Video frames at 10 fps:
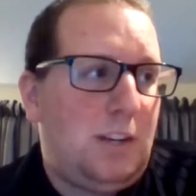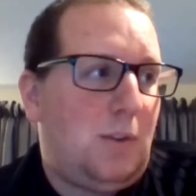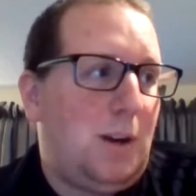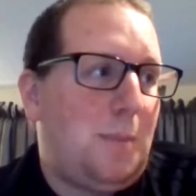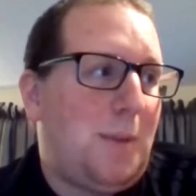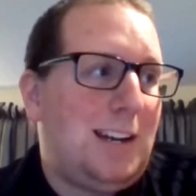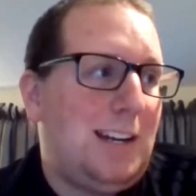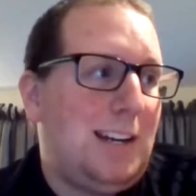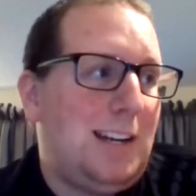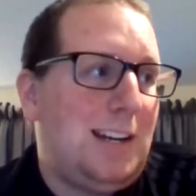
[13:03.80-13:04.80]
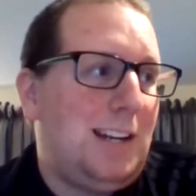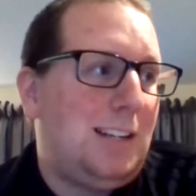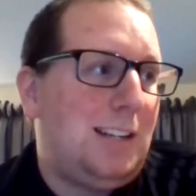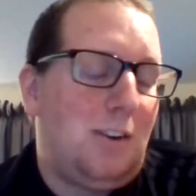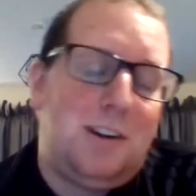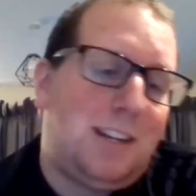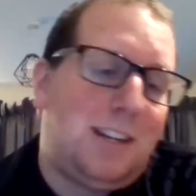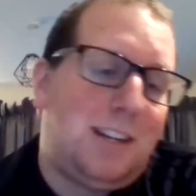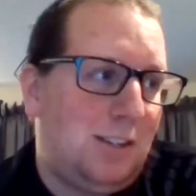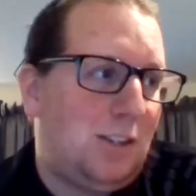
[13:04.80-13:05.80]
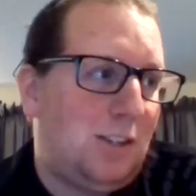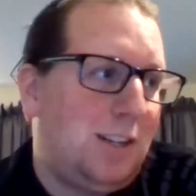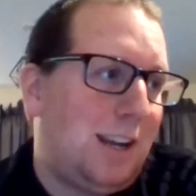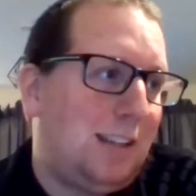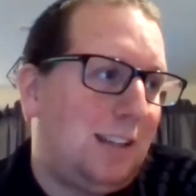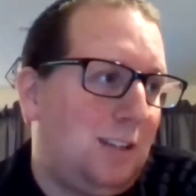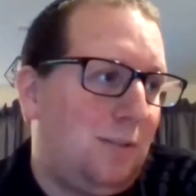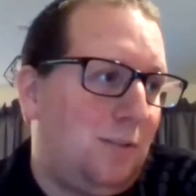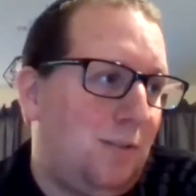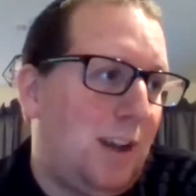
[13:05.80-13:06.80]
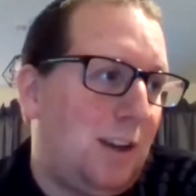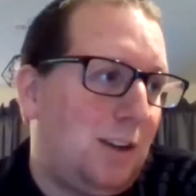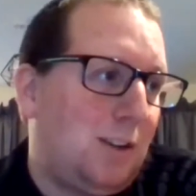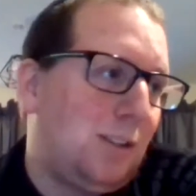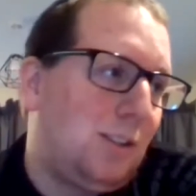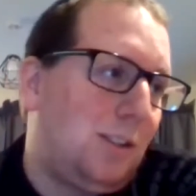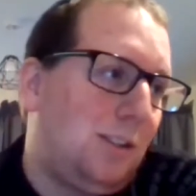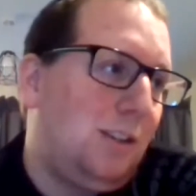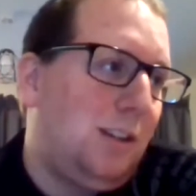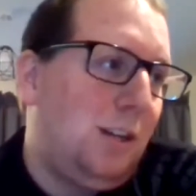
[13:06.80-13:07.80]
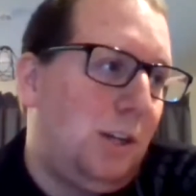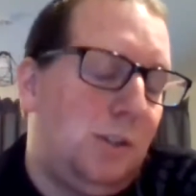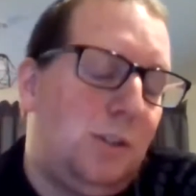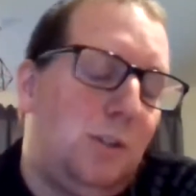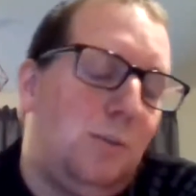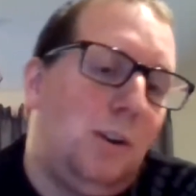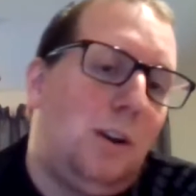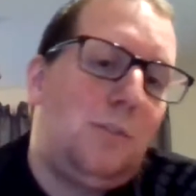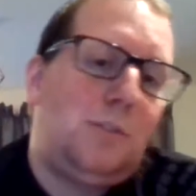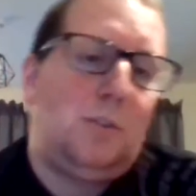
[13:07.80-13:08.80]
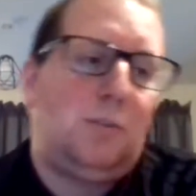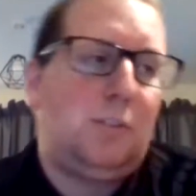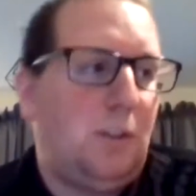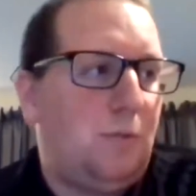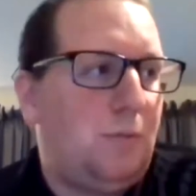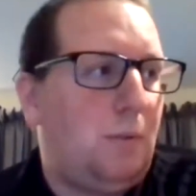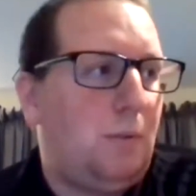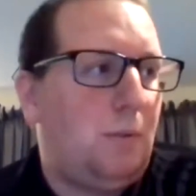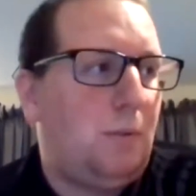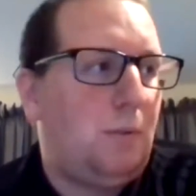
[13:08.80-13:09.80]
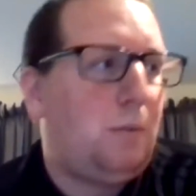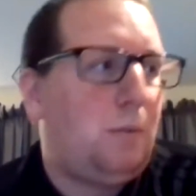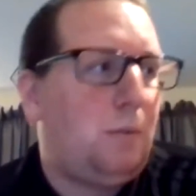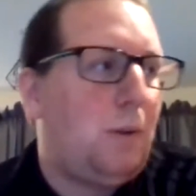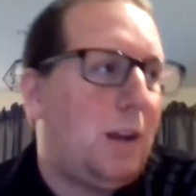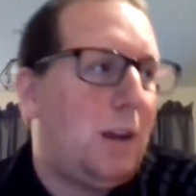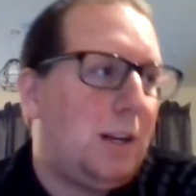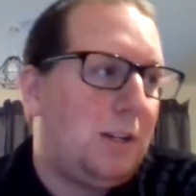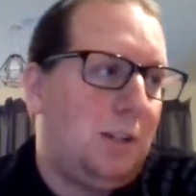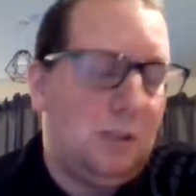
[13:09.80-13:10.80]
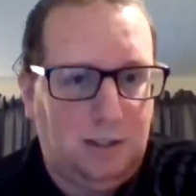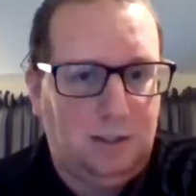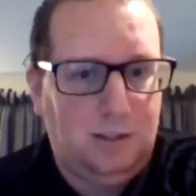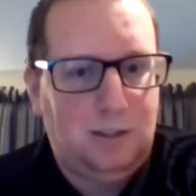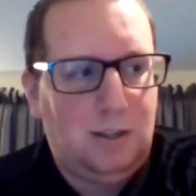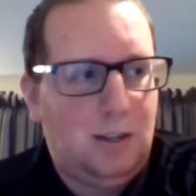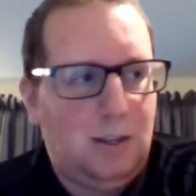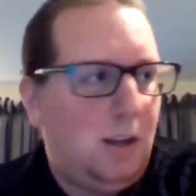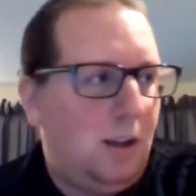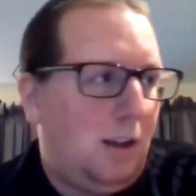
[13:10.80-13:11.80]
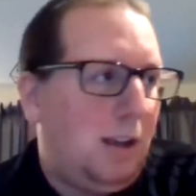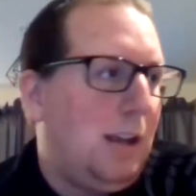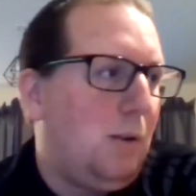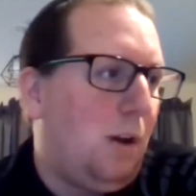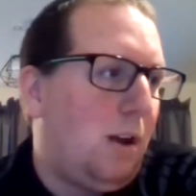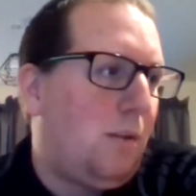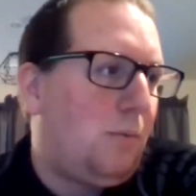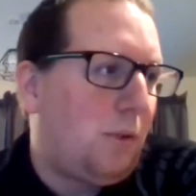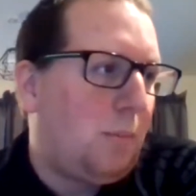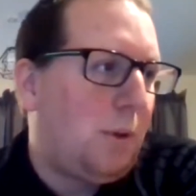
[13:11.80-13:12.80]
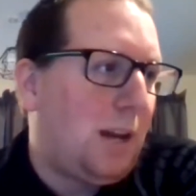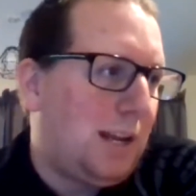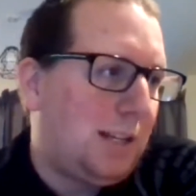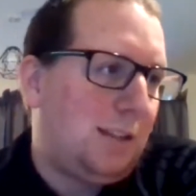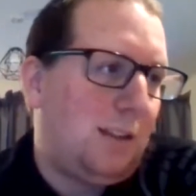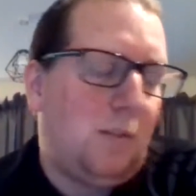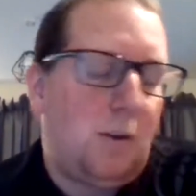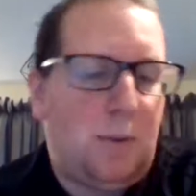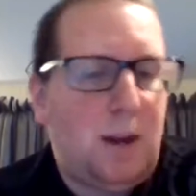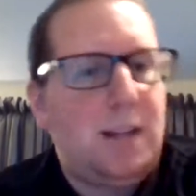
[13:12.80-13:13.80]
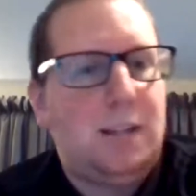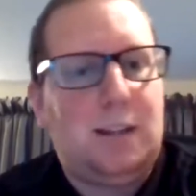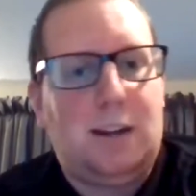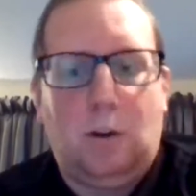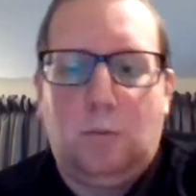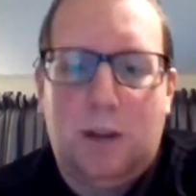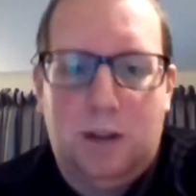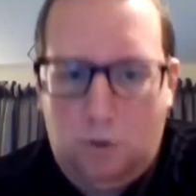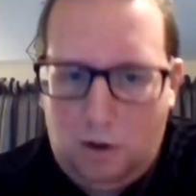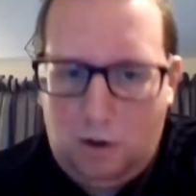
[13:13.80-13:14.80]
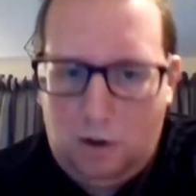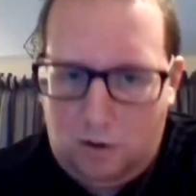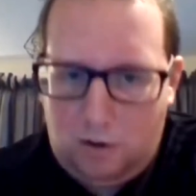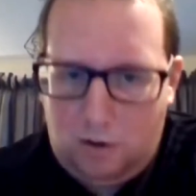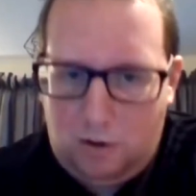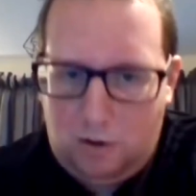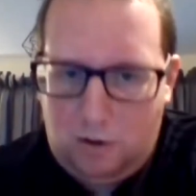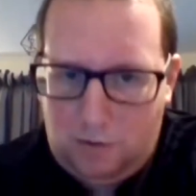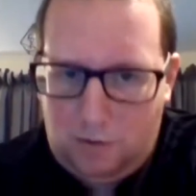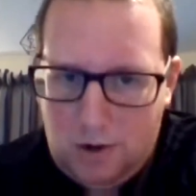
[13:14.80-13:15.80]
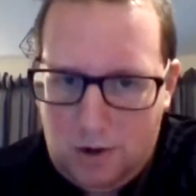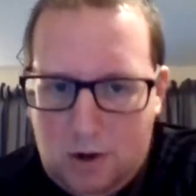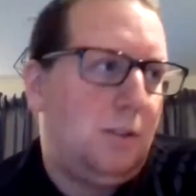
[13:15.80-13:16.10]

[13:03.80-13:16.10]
plays really badly, it's not necessarily such a negative thing, because you can do a lot of sort of self-reflection, self-learning, and he'll learn from players. They've got players there that have played all over Europe, and